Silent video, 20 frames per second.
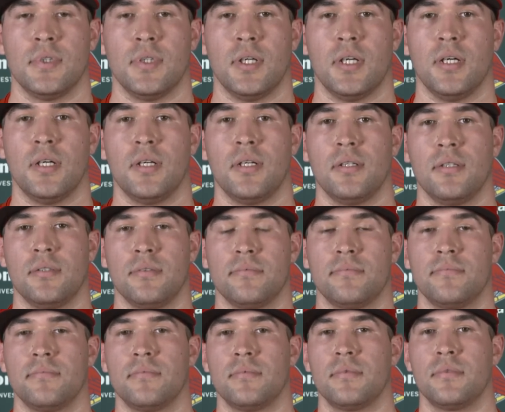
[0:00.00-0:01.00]
Uh,
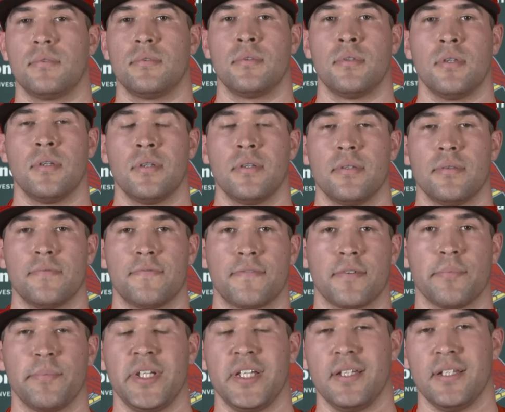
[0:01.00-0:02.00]

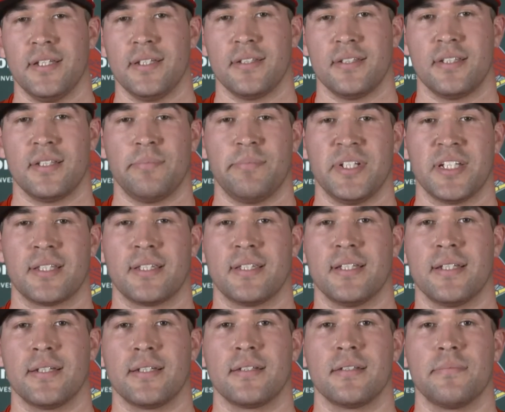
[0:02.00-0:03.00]
for me, the big
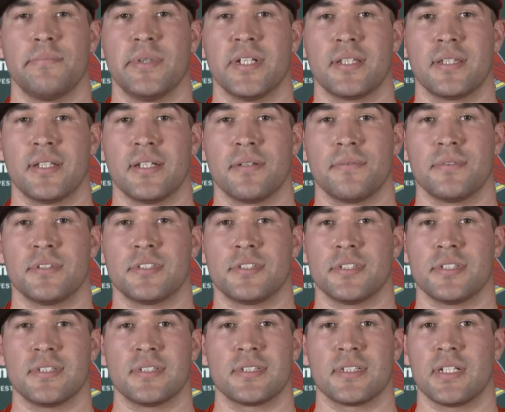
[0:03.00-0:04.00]
thing, big thing was
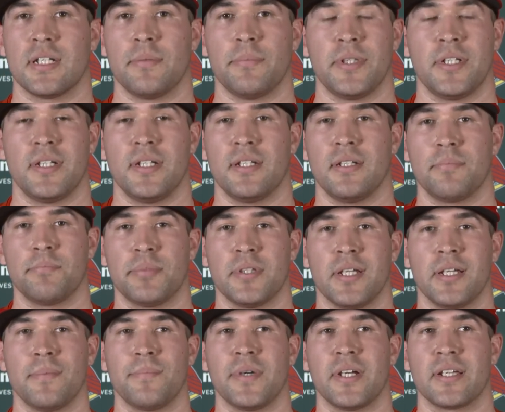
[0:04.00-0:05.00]
just coming in and
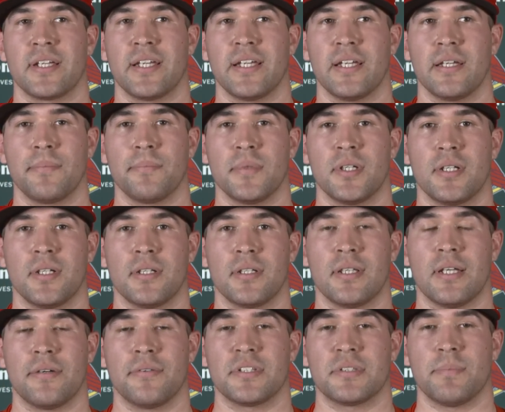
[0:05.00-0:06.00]
playing my game. Uh,
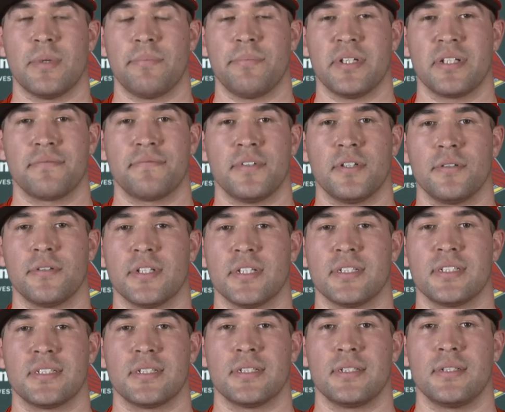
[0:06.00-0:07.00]
that was my big
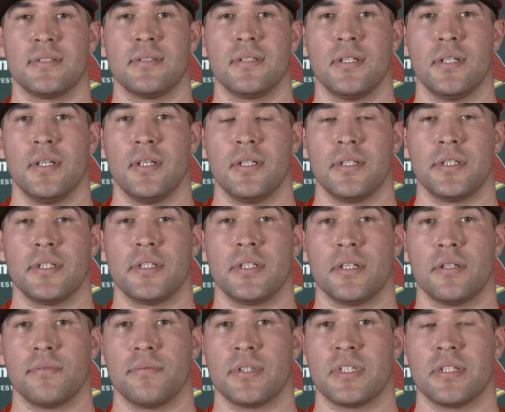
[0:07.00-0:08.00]
focus. And, you
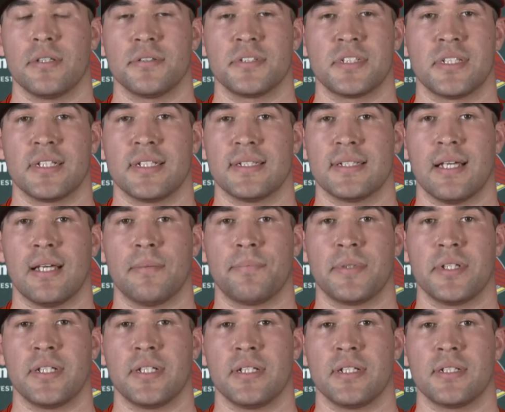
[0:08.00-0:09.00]
know, with those things
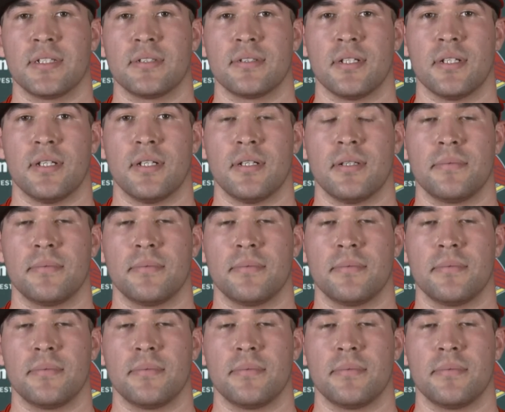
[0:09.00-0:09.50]
happening, it, uh,